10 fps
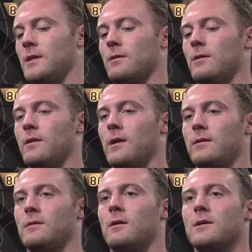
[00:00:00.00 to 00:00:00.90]

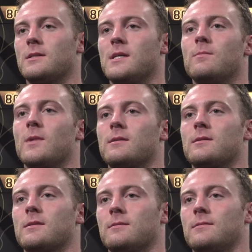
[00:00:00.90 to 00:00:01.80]
They are a team
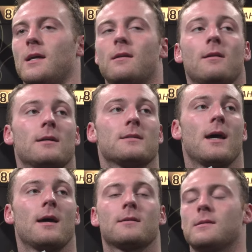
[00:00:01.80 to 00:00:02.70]
that's taken a lot of
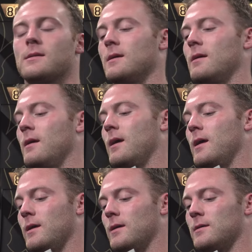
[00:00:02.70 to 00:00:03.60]
sacks,
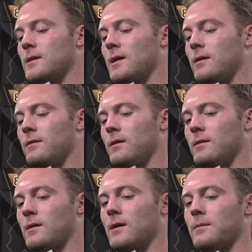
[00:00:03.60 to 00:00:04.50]
and I
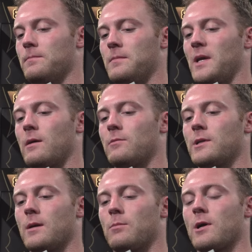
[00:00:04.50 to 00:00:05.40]
think being able
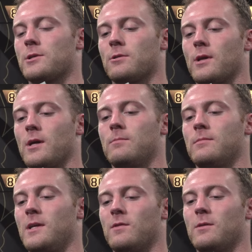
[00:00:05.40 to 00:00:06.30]
to get pressure on him,
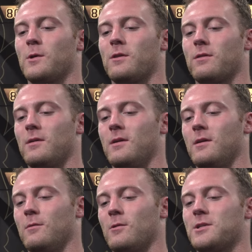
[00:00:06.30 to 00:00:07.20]
even
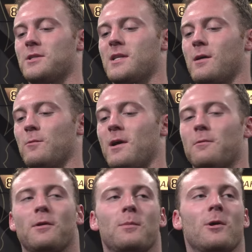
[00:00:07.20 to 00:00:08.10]
with rushes that we're
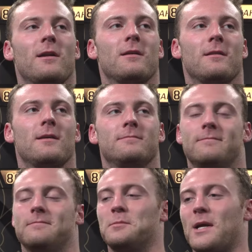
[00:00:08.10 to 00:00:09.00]
not really
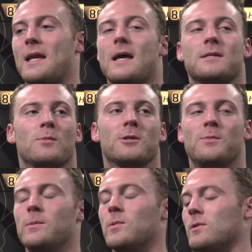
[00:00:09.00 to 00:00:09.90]
bringing as much
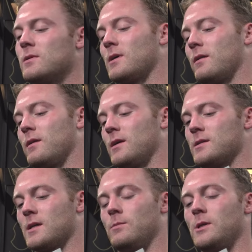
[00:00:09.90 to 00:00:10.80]
people, I think
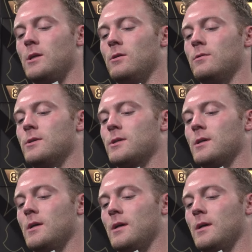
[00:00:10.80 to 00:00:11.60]
is going to be huge.